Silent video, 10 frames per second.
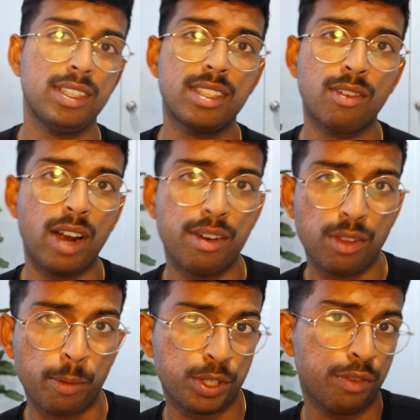the right
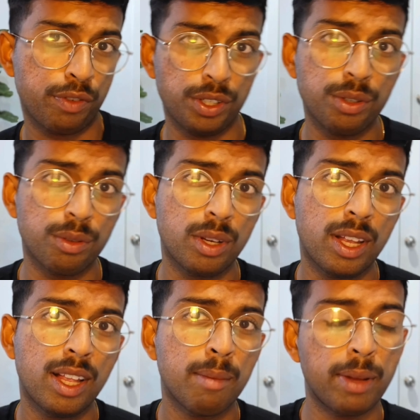option for you.
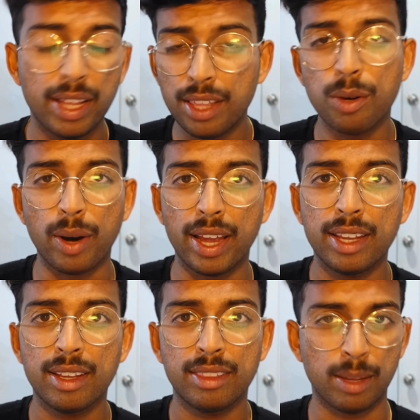But either way,
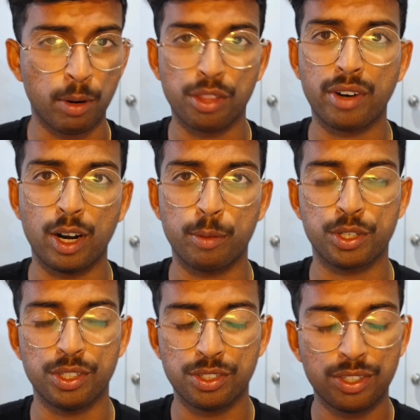they're both great
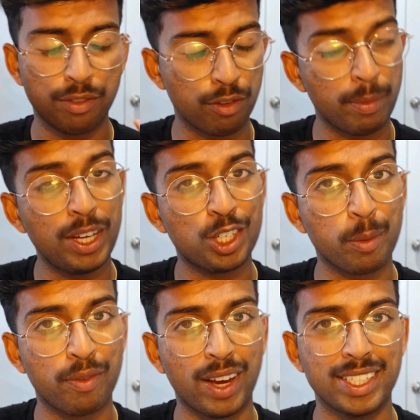options. For me,
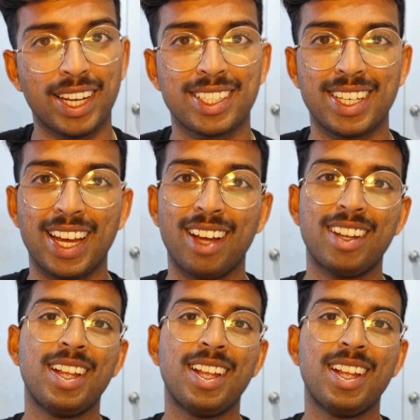Shopify takes it out.